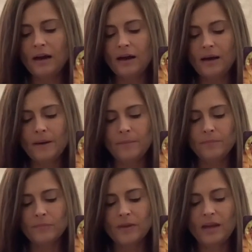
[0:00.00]

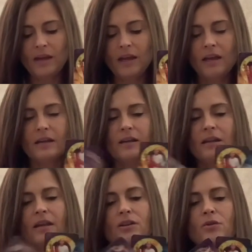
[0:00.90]
And
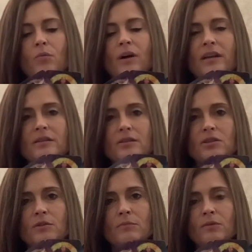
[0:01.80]
they do want
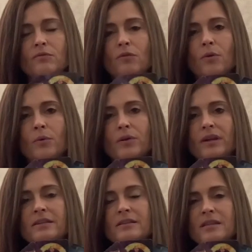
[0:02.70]
to move
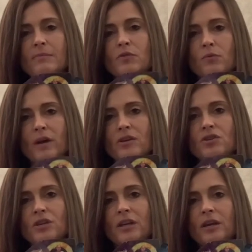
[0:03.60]
forward in some
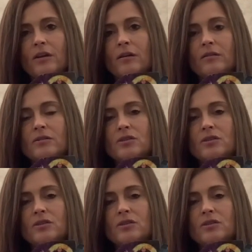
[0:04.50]
direction here.